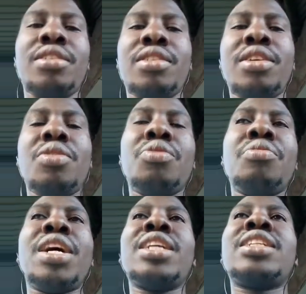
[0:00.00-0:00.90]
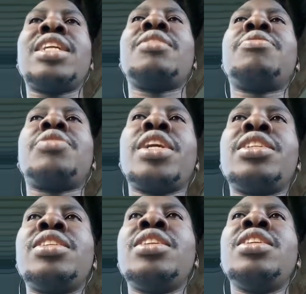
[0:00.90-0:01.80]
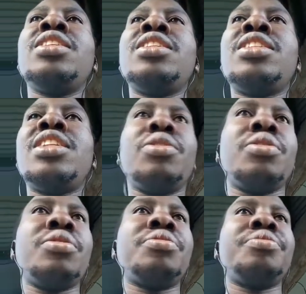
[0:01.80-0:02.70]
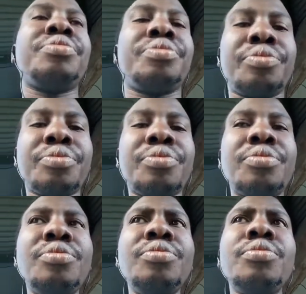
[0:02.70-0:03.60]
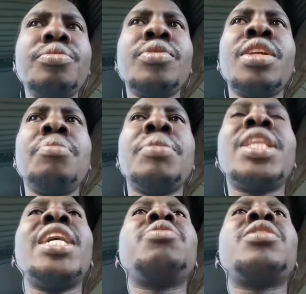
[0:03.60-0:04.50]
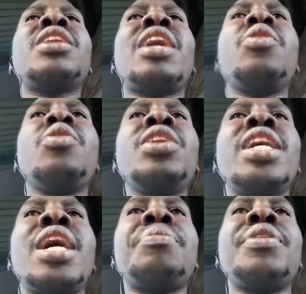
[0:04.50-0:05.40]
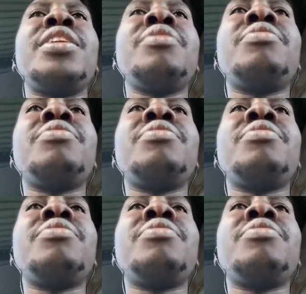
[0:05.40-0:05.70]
resume and start a fresh season. But that can only happen if